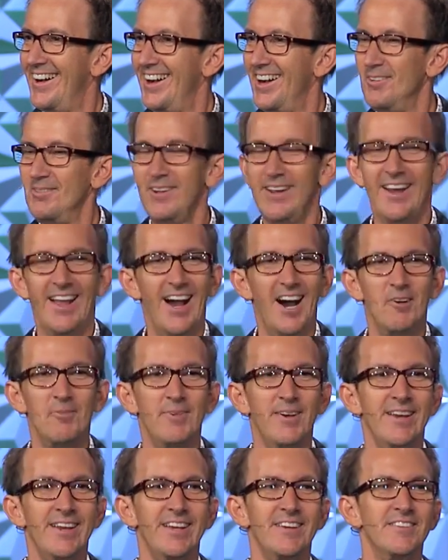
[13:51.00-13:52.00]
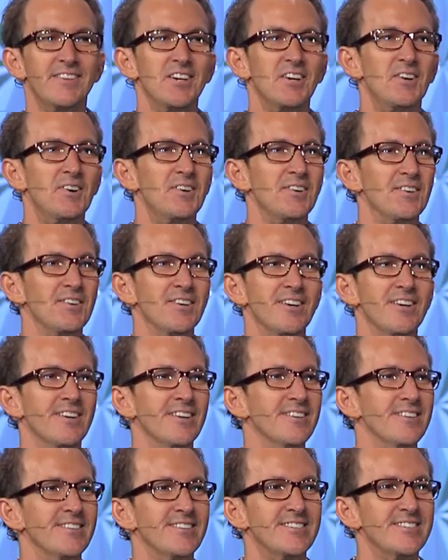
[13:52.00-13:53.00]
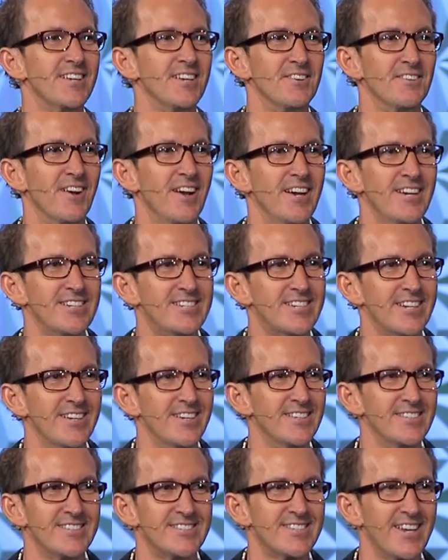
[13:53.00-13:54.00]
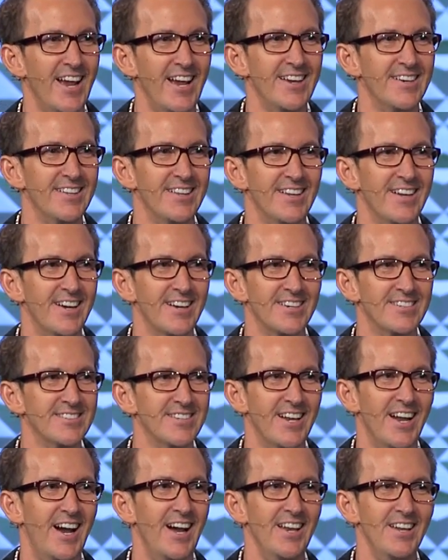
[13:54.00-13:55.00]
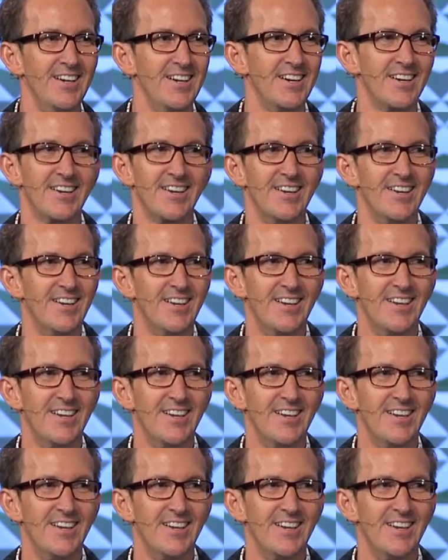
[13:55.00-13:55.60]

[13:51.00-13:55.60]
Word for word: I mean, how many of the older generation is saying to the younger, ah, look,